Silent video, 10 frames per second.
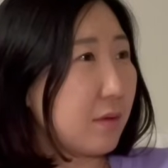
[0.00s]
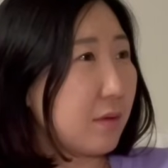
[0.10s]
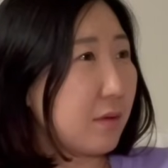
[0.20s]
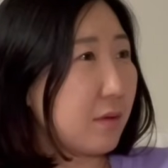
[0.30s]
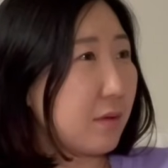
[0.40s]

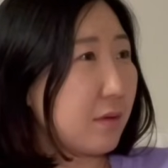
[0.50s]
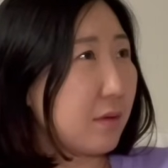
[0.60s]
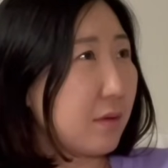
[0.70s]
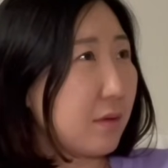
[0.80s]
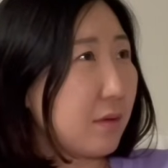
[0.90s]

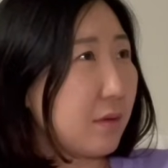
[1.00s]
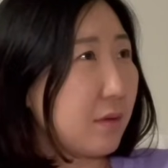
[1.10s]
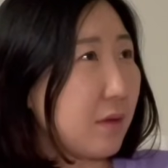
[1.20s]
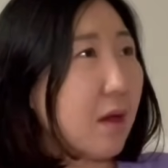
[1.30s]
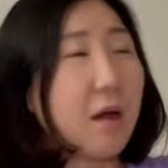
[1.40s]

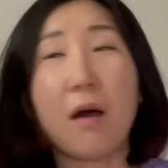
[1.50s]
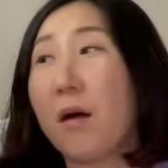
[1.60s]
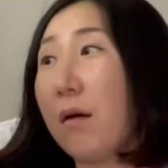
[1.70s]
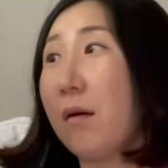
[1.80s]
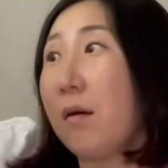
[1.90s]

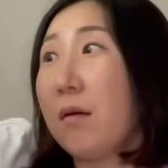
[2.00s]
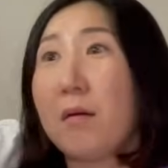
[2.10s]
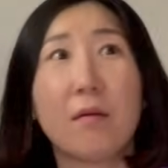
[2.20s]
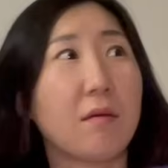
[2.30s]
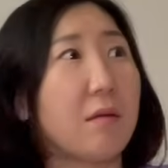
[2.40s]

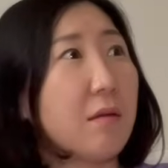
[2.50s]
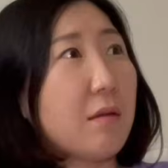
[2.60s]
(silent)